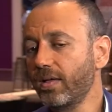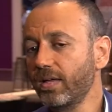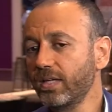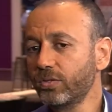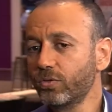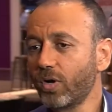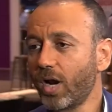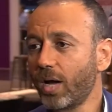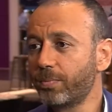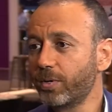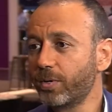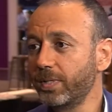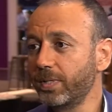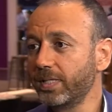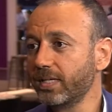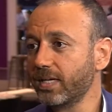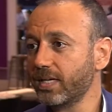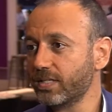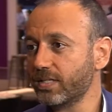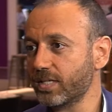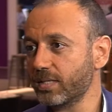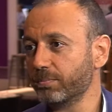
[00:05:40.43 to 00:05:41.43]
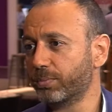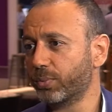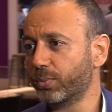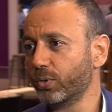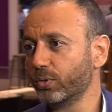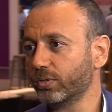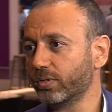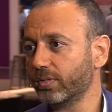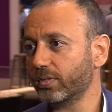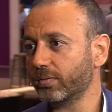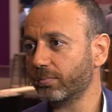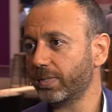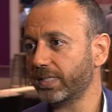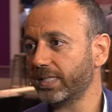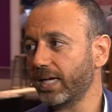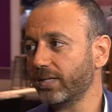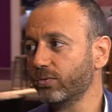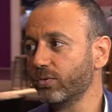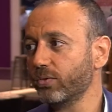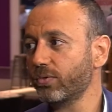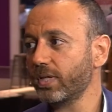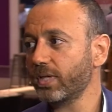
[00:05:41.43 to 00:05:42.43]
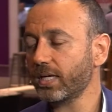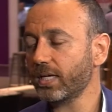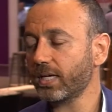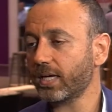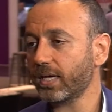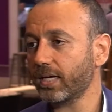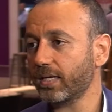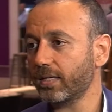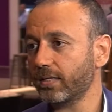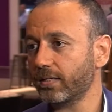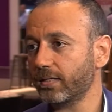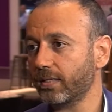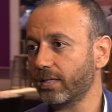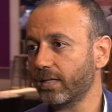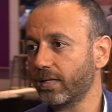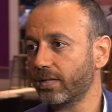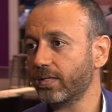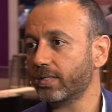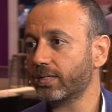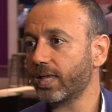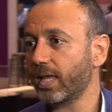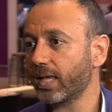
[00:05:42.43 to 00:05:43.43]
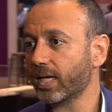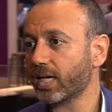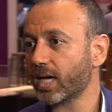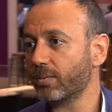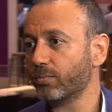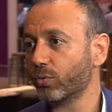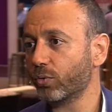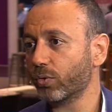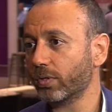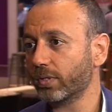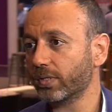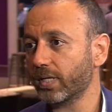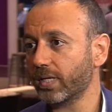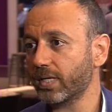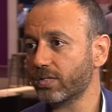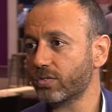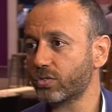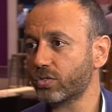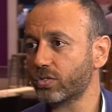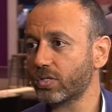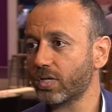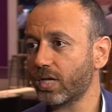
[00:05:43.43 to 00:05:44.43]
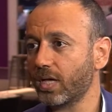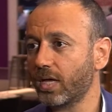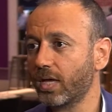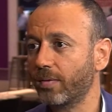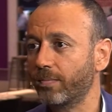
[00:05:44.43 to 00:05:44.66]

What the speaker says: Interoperability is important, but I do think in the telecom world it's